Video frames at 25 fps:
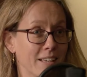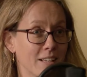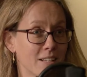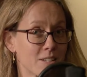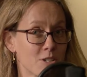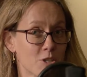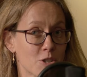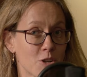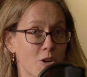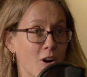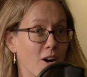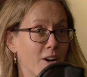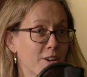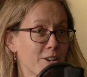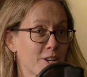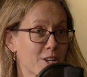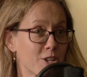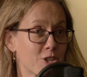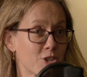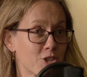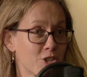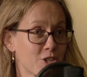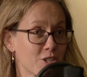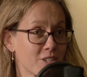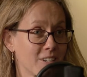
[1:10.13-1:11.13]

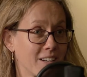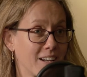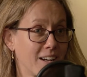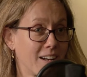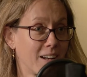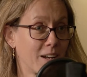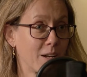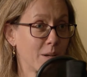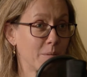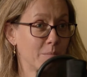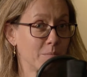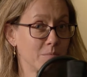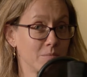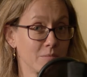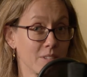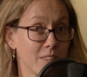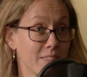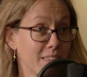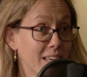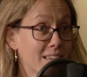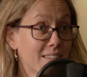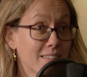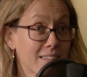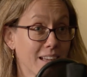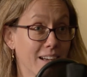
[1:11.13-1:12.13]
Scottish
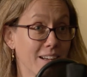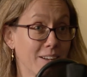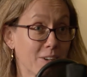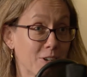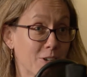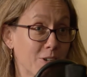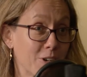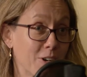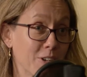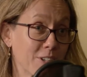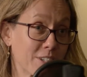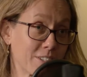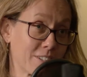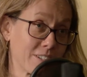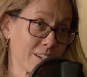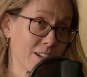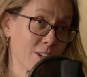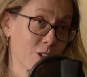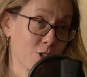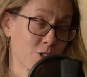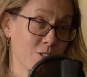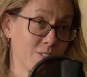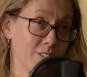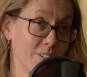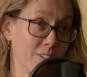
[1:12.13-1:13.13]
think tank on
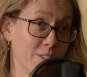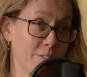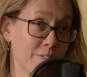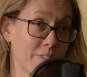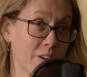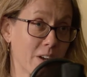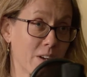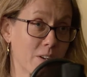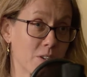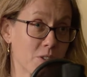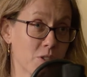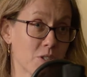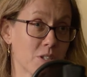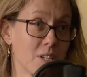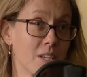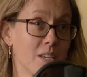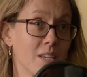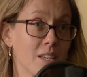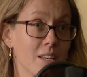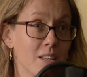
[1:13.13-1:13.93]
international affairs.